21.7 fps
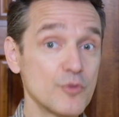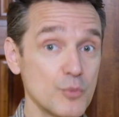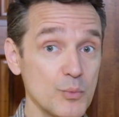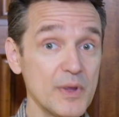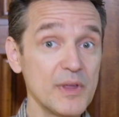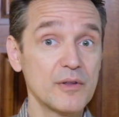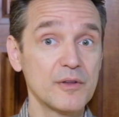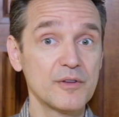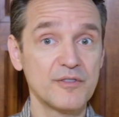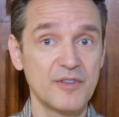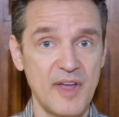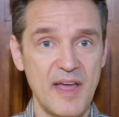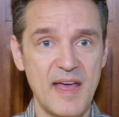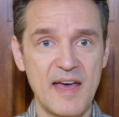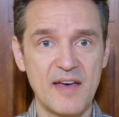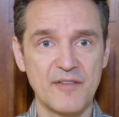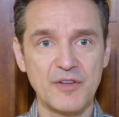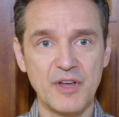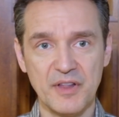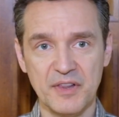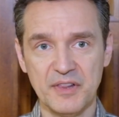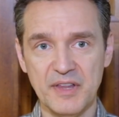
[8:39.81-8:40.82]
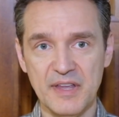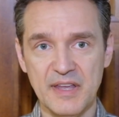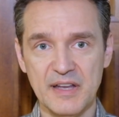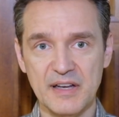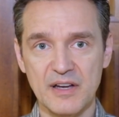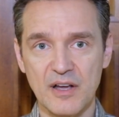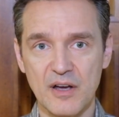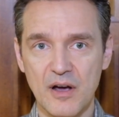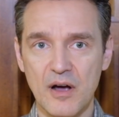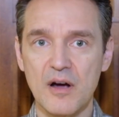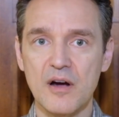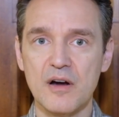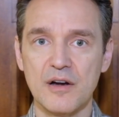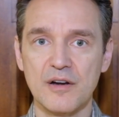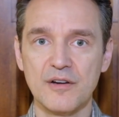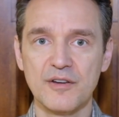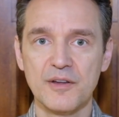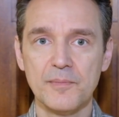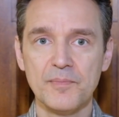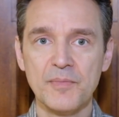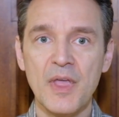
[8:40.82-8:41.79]
will to have a clean
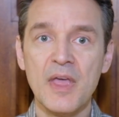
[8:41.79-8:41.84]
heart.